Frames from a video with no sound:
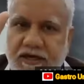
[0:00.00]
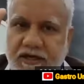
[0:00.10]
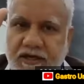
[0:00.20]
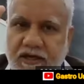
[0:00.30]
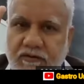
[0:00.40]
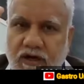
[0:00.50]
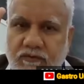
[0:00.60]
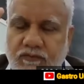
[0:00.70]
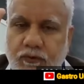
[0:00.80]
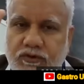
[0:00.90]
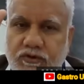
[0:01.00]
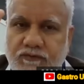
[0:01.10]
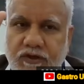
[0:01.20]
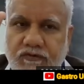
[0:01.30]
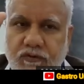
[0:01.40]
the anterior 1/4
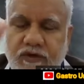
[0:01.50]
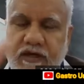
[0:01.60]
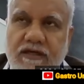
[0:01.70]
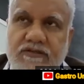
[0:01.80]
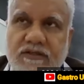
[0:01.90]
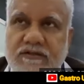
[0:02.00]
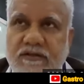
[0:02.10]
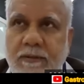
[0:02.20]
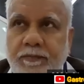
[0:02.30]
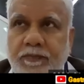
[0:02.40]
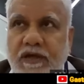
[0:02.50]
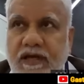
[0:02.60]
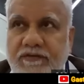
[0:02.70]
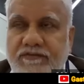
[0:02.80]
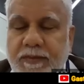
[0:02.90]
of the esophagus is
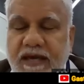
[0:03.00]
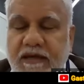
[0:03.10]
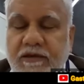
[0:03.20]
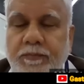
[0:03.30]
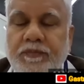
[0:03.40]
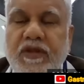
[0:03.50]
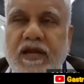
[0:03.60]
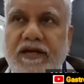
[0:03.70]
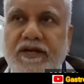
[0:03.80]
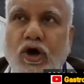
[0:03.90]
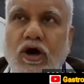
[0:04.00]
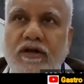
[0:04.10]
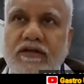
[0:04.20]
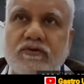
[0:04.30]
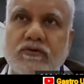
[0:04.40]
left bare, and
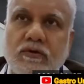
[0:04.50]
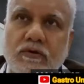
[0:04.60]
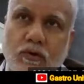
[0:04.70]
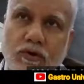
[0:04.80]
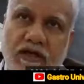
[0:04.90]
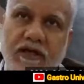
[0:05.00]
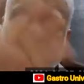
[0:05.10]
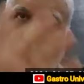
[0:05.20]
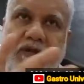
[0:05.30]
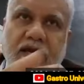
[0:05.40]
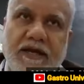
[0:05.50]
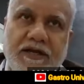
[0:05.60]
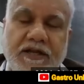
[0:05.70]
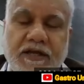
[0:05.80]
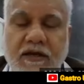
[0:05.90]
DOR is only
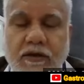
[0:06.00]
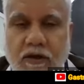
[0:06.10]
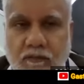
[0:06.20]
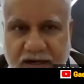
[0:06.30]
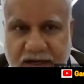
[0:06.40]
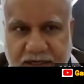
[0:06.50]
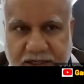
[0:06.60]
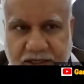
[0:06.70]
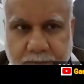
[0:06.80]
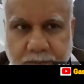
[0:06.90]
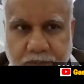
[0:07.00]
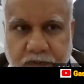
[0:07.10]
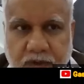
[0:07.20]
anterior 180.